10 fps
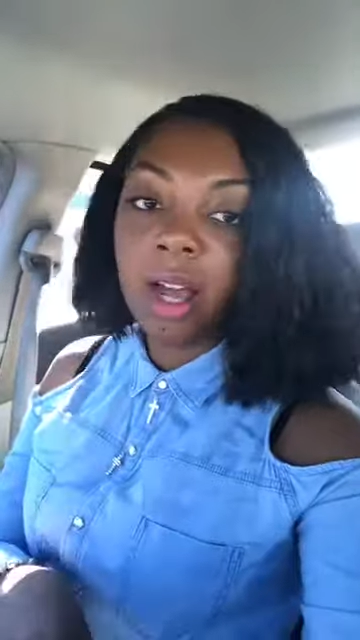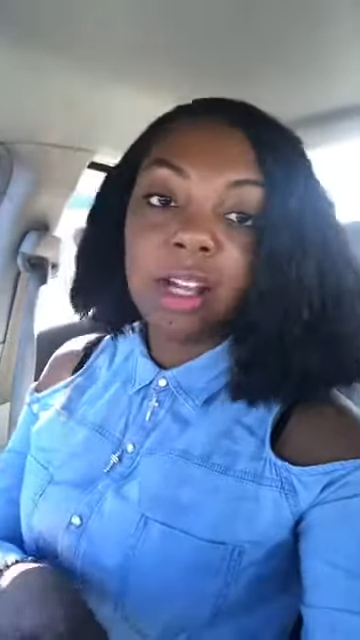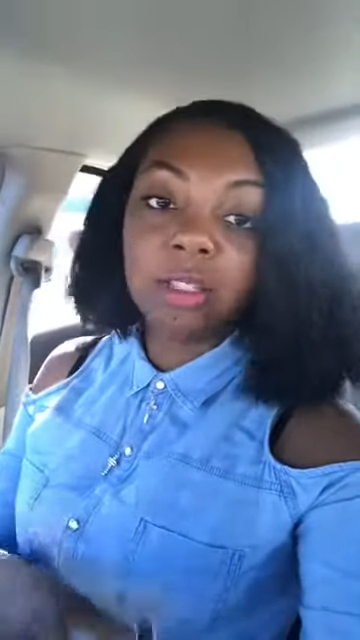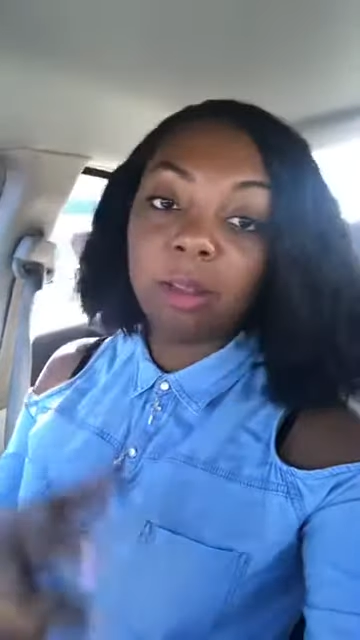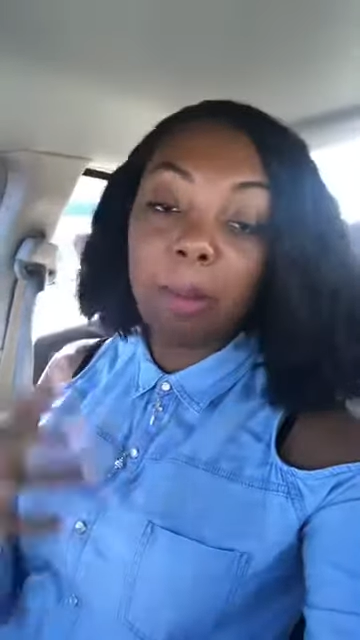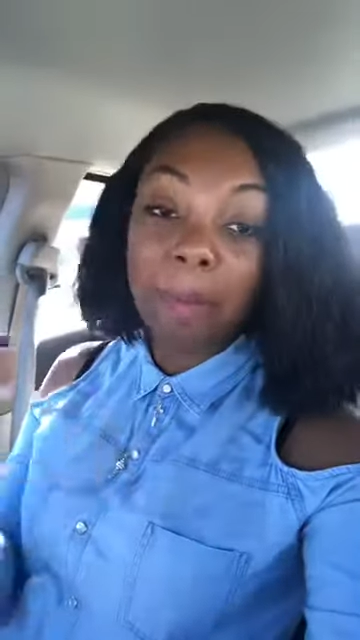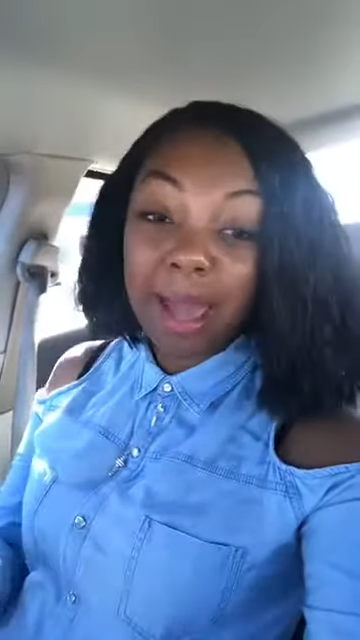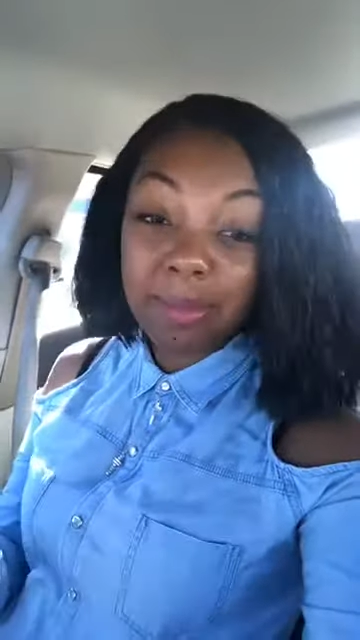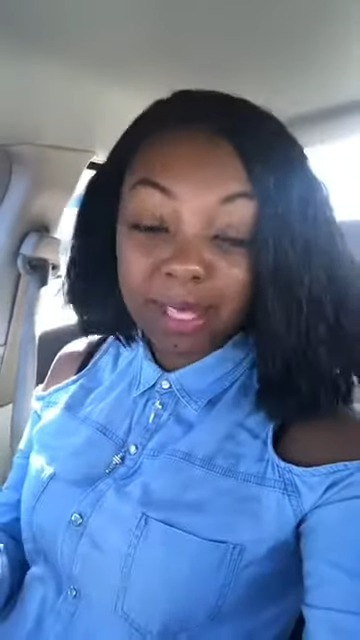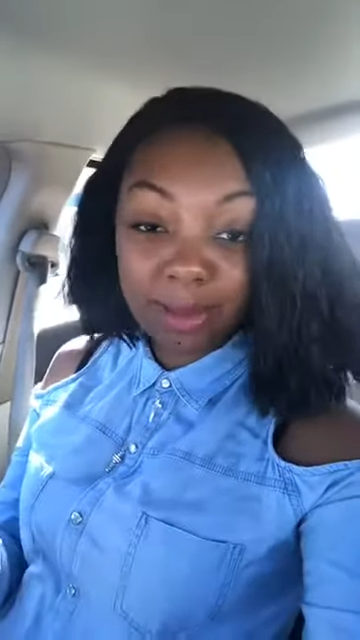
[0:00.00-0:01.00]
So there
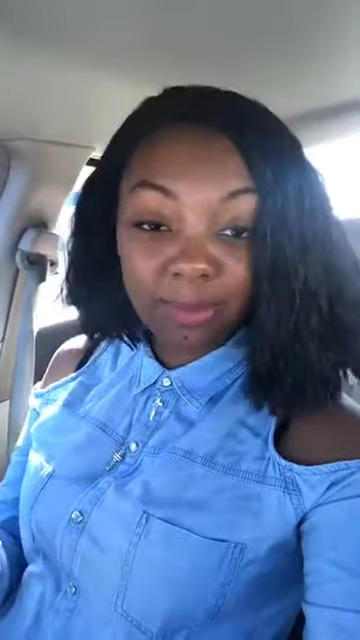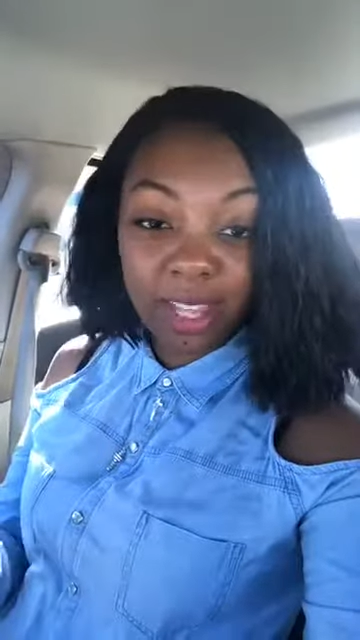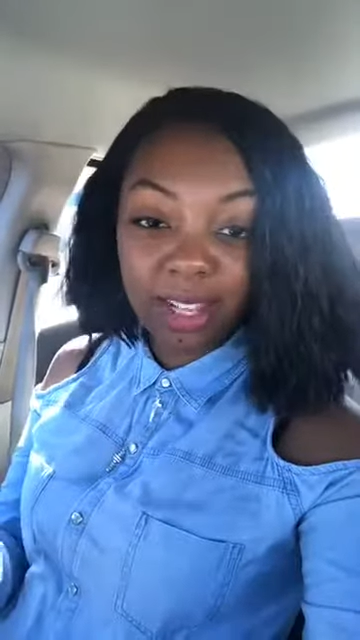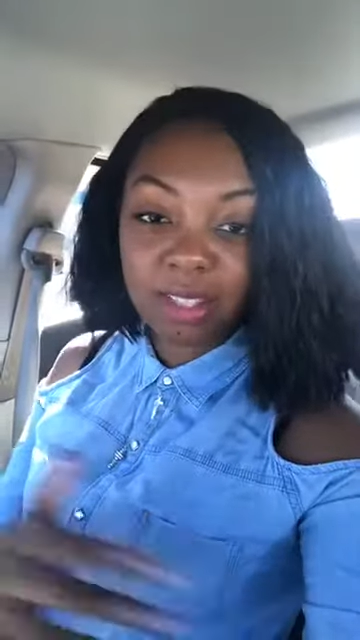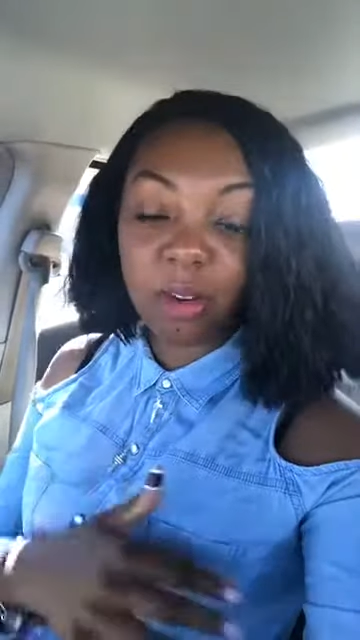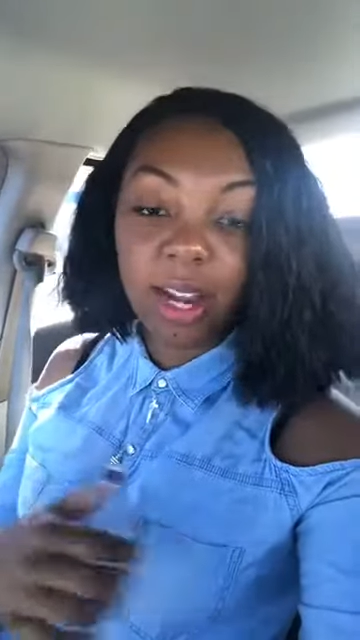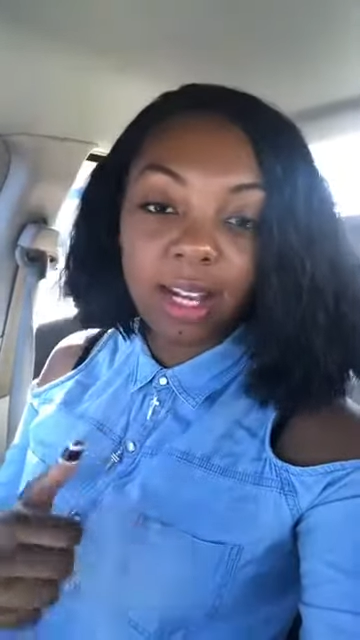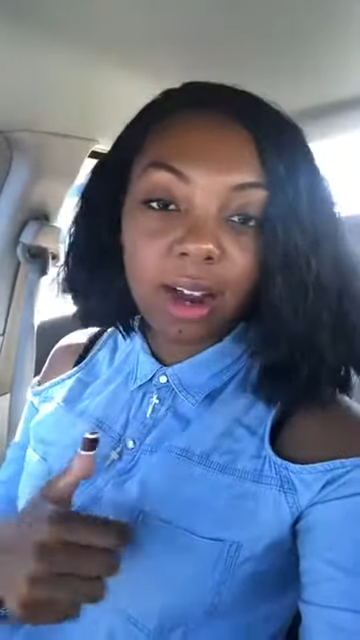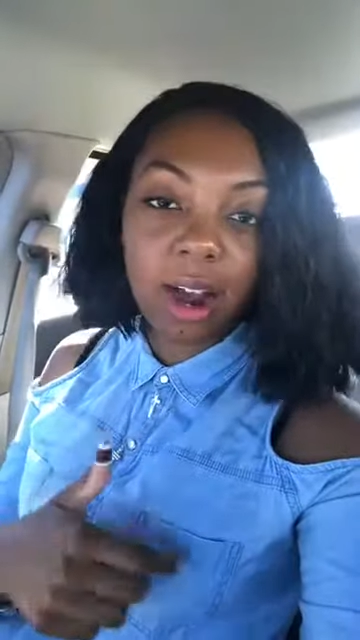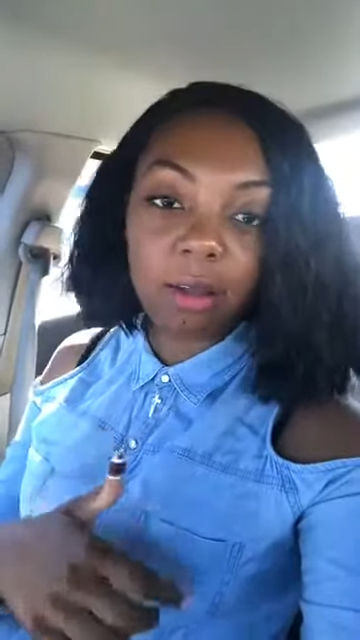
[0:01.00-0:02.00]
might be some things
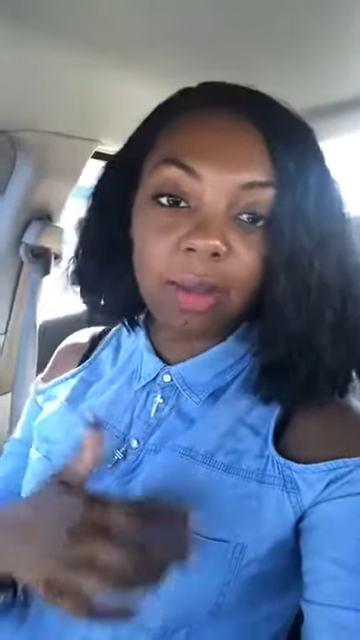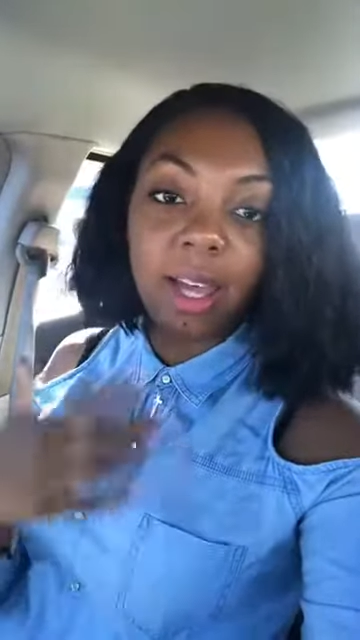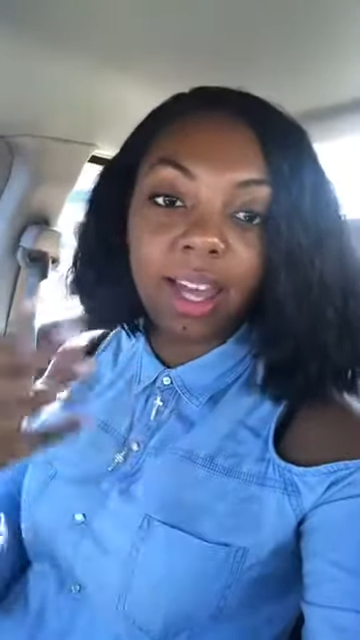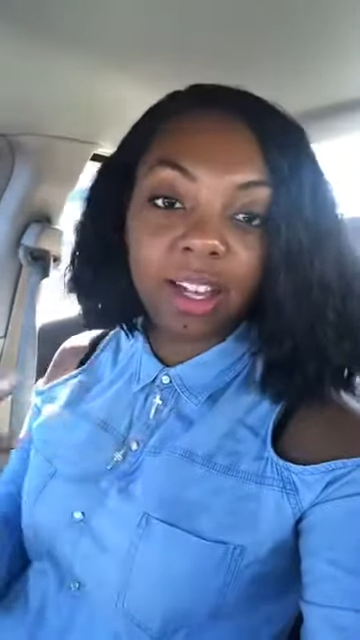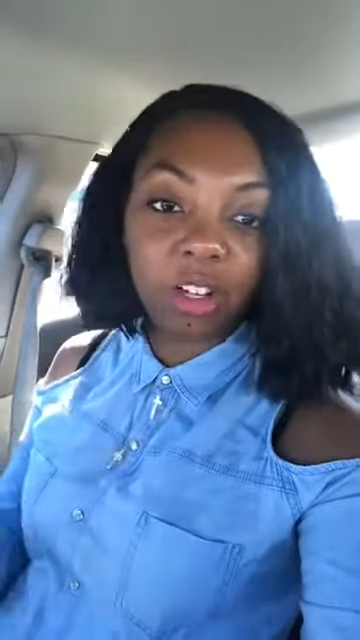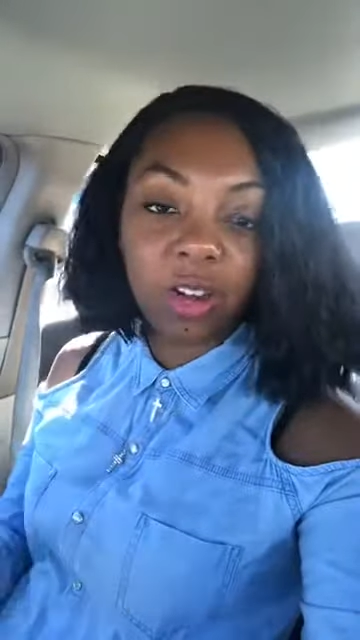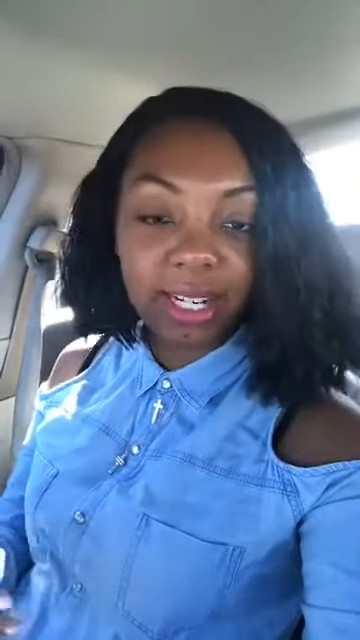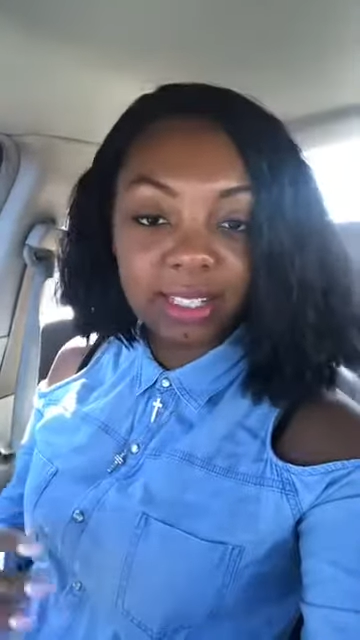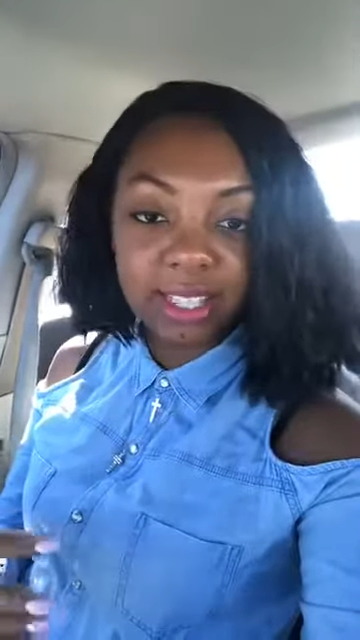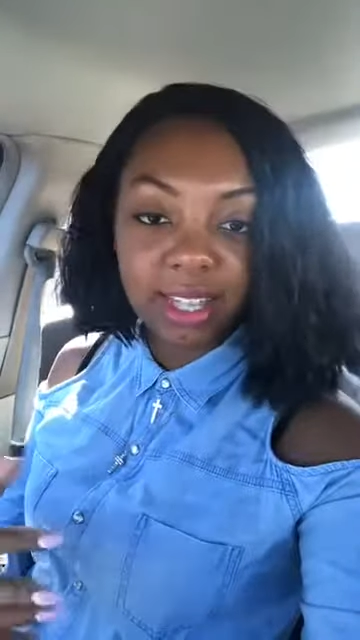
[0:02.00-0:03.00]
Credit Karma and
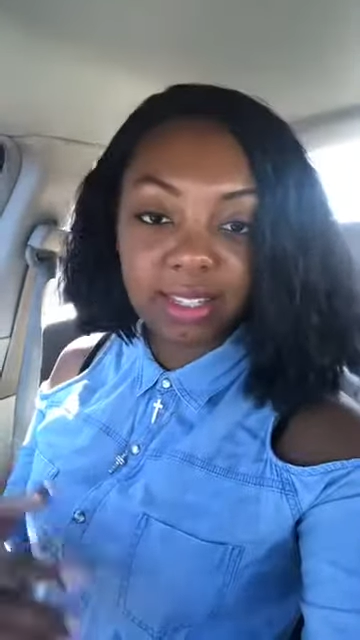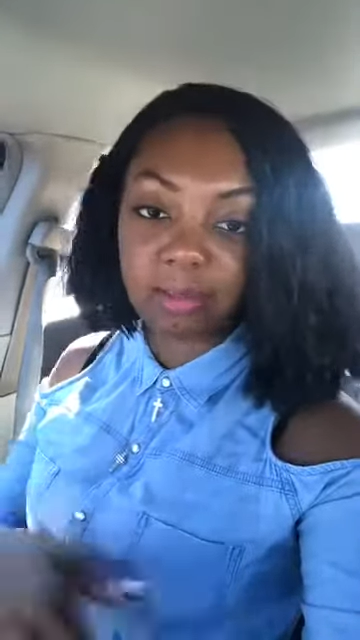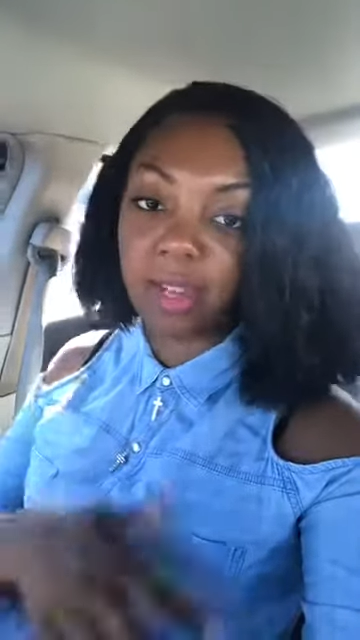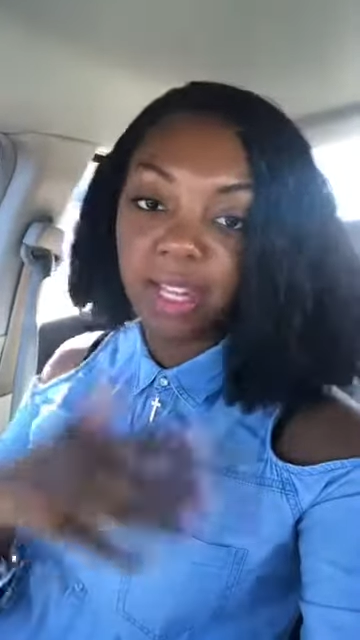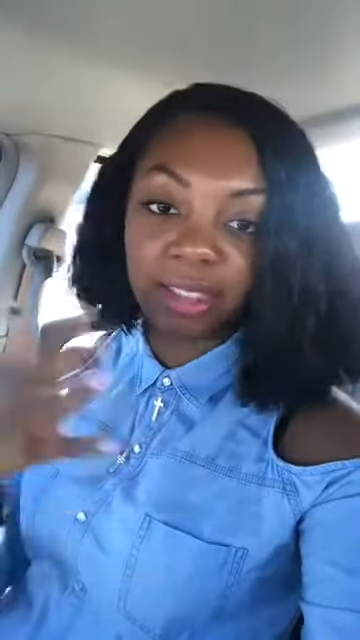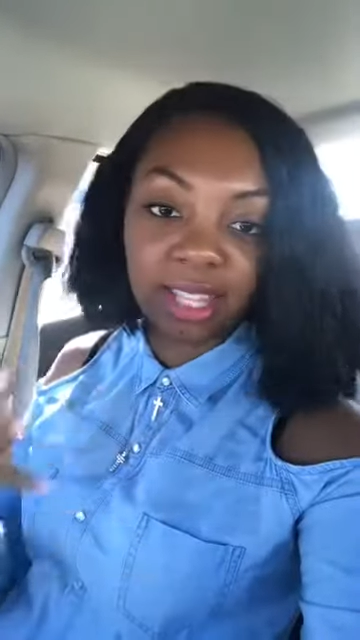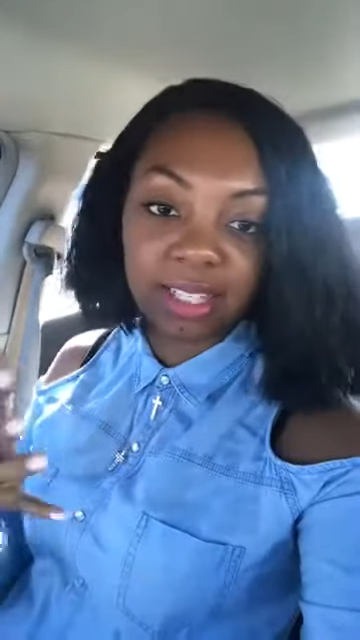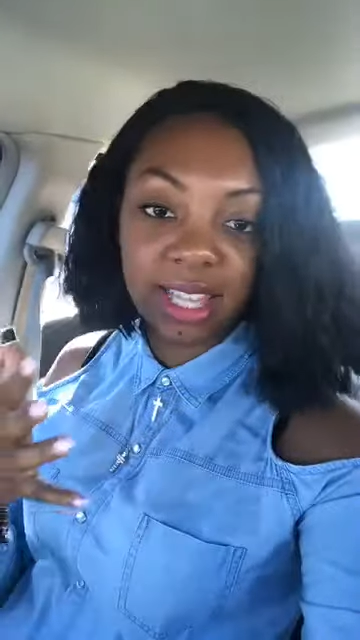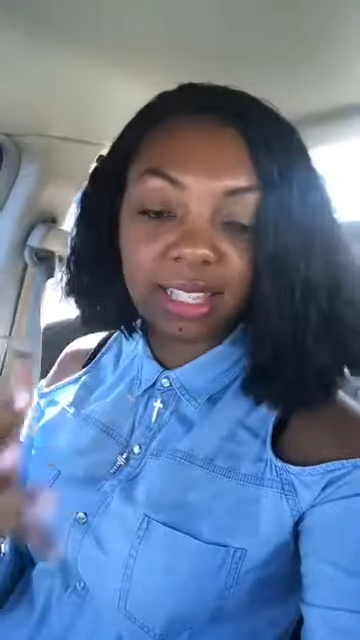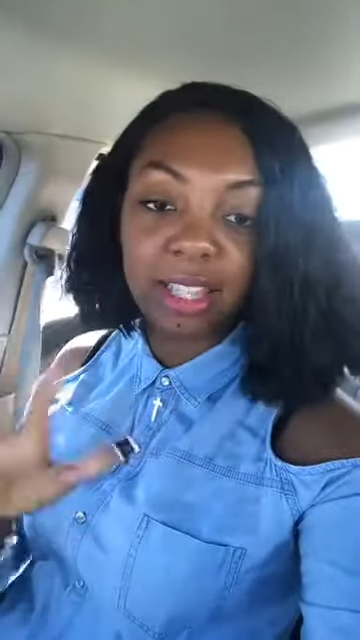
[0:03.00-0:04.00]
Credit Sesame and
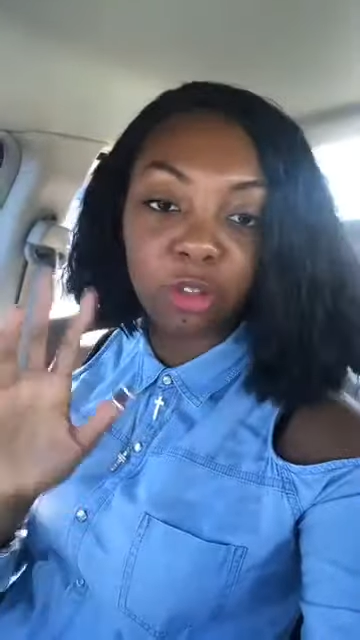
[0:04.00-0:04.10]
things like that,